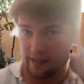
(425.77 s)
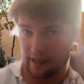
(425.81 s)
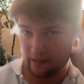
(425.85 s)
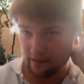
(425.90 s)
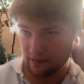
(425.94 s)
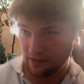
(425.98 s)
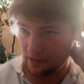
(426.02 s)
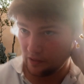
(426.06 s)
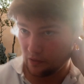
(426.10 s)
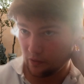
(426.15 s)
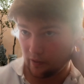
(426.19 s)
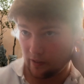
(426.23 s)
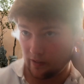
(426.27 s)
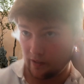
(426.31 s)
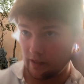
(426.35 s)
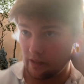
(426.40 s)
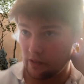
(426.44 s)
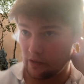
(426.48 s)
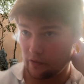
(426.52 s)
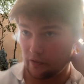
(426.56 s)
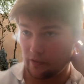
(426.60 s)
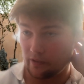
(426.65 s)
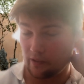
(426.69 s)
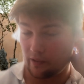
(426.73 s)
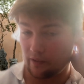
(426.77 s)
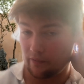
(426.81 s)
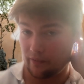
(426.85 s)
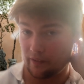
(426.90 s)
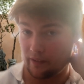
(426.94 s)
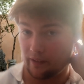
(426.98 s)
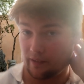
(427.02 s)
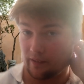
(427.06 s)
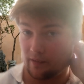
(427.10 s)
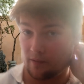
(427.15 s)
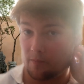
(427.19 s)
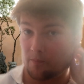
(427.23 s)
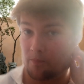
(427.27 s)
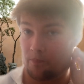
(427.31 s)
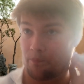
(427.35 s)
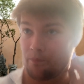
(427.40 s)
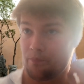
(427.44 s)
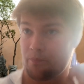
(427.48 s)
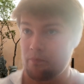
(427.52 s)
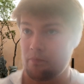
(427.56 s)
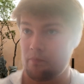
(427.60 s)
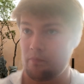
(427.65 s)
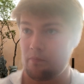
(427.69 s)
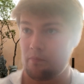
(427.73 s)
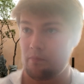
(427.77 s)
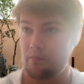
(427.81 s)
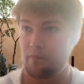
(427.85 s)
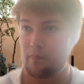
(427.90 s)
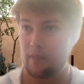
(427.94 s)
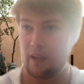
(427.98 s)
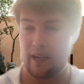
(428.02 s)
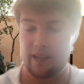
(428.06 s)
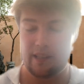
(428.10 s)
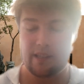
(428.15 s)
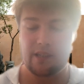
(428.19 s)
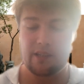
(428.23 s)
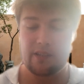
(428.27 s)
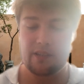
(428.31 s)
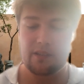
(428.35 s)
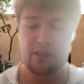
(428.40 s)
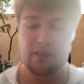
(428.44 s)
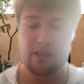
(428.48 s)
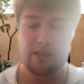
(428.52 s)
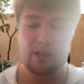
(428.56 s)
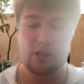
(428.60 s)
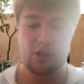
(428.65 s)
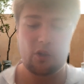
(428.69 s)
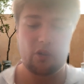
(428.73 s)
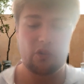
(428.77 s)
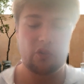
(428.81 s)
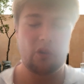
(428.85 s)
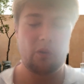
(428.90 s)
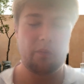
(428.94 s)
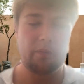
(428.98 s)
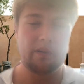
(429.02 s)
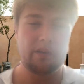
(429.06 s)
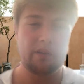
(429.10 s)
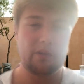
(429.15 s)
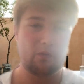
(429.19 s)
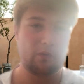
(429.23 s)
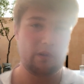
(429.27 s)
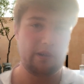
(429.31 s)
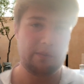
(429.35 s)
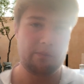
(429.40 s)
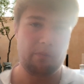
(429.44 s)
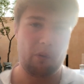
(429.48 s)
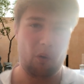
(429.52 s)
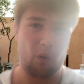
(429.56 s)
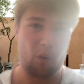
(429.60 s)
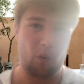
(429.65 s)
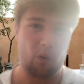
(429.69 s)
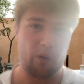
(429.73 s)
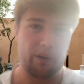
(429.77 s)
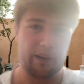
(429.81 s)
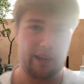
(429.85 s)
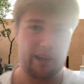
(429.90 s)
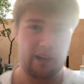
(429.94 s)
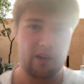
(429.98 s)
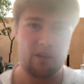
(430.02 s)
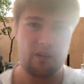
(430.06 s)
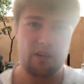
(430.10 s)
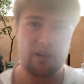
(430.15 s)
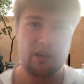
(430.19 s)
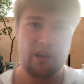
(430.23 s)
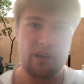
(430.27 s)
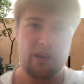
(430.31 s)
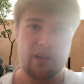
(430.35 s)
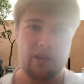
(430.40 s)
Galatasaray interested, I think. And his shot stopping is really poor now.